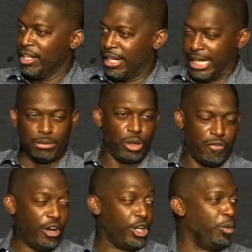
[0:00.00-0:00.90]
They come to the
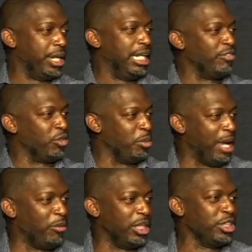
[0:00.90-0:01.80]
front door where the living room
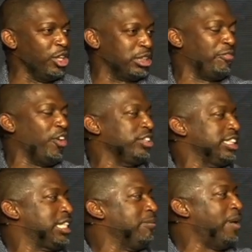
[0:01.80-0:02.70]
at. Well, you know, some folks
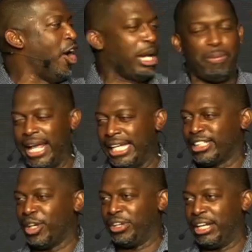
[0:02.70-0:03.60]
just kept all that
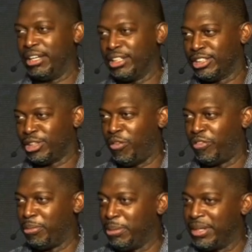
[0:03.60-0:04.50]
plastic on their sofa.
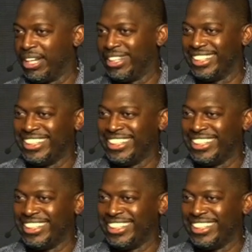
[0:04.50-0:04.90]
Remember that?